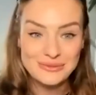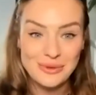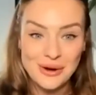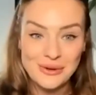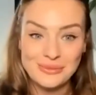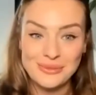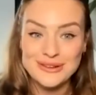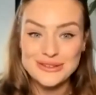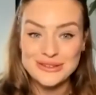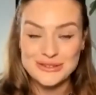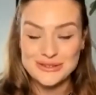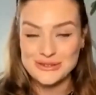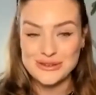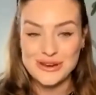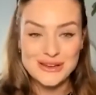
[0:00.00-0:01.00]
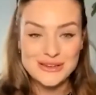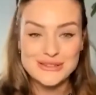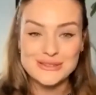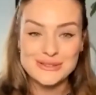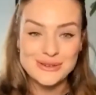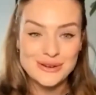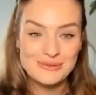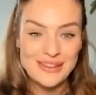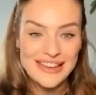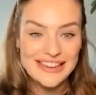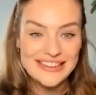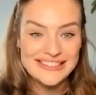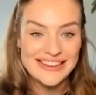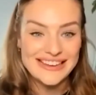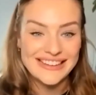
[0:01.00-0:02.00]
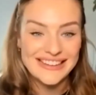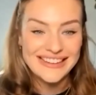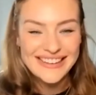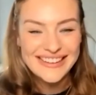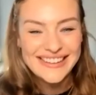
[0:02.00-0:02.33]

in one, which is just so amazing.